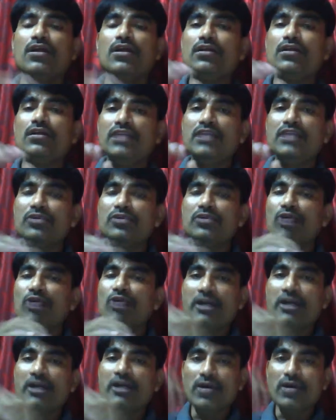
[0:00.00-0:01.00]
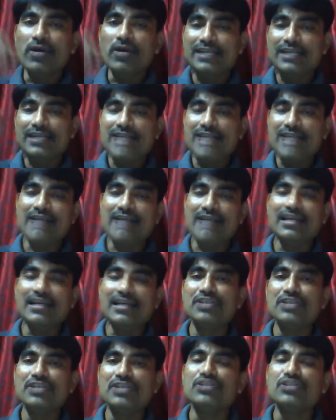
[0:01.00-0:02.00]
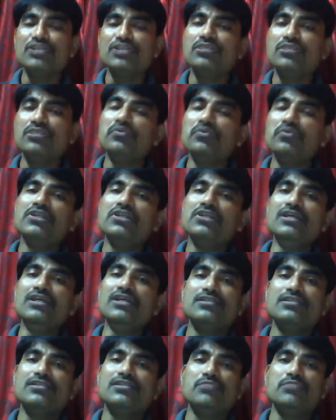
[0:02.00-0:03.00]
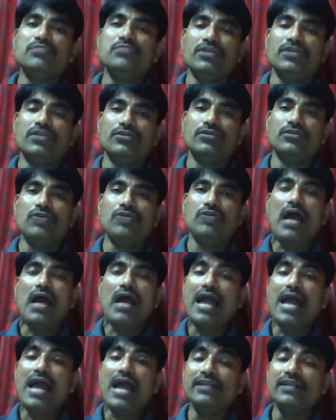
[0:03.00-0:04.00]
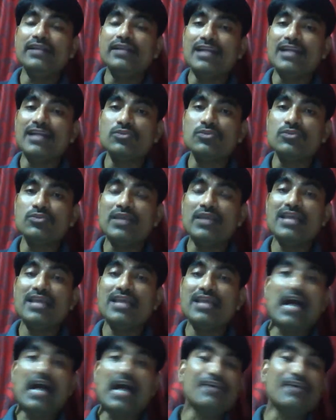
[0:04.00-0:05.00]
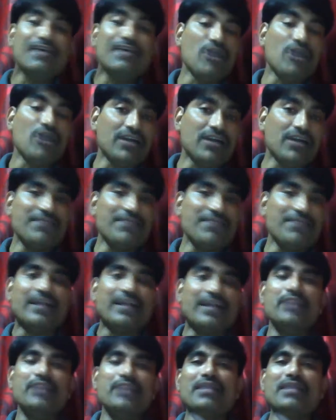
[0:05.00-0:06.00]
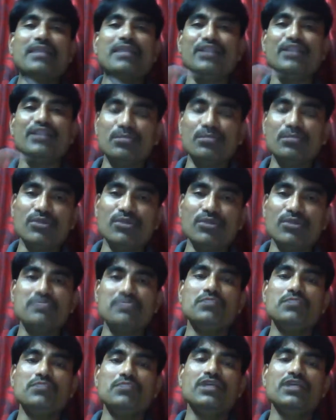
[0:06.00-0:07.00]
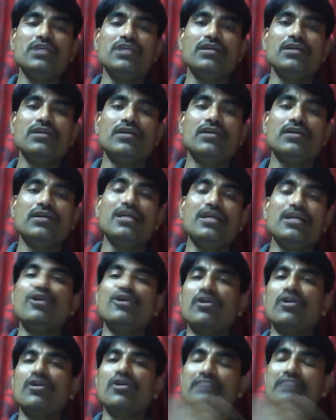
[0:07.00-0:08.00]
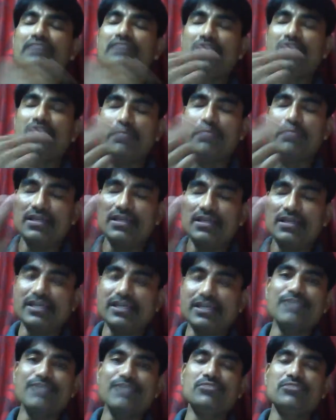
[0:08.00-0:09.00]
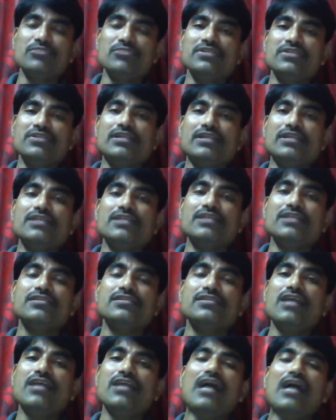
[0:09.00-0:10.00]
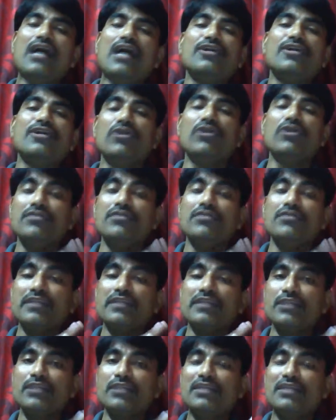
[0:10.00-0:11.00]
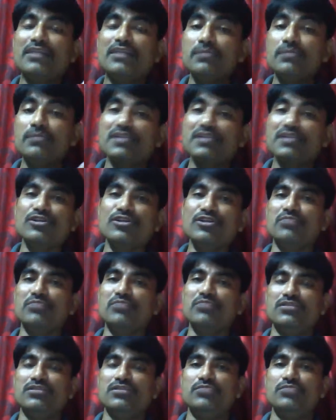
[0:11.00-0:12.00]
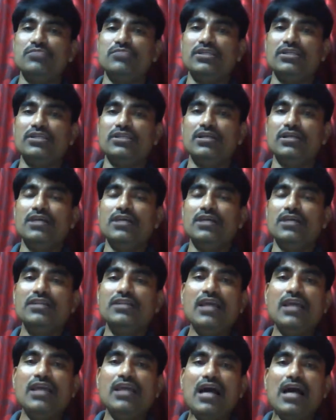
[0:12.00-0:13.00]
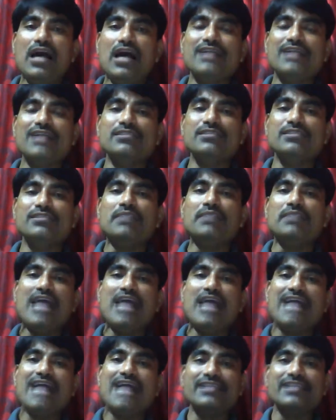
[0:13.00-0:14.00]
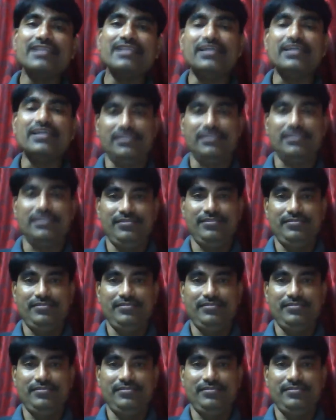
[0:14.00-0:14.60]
They do not have exact relationship with the subject, and that's why they are not affected by the number of subject, they are not affected by the tense of the sentence, they are not affected by the person of the subject. They are simply as it is.